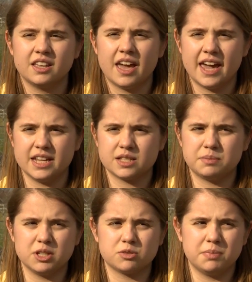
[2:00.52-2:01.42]
hate
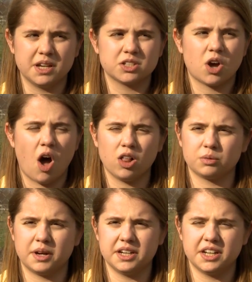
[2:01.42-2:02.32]
speech being
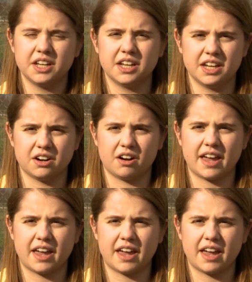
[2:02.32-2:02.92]
tolerated in our